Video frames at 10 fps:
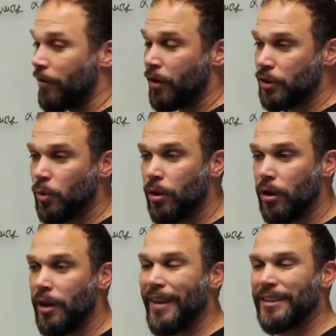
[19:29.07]
reverse
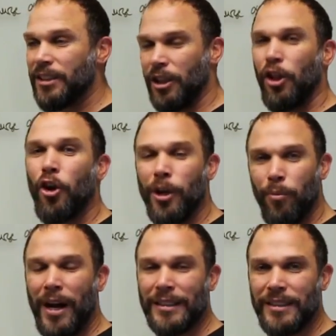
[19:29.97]
order and that's just a learning
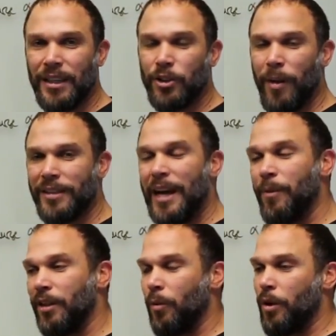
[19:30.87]
process so by the time you
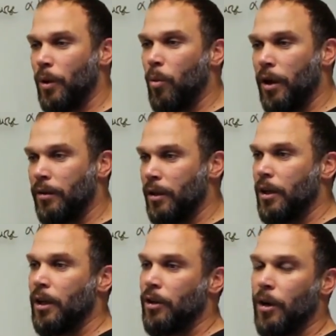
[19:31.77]
get to the one you want
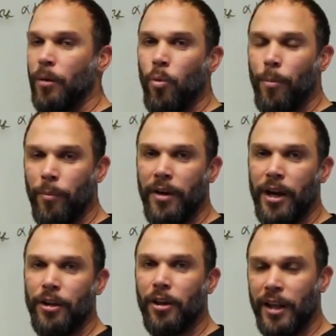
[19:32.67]
you're well
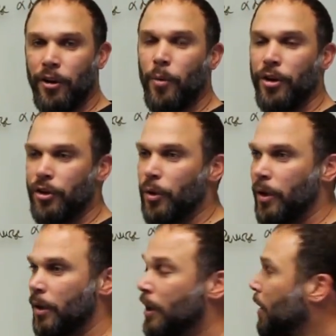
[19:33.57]
prepared you look like you know what you're doing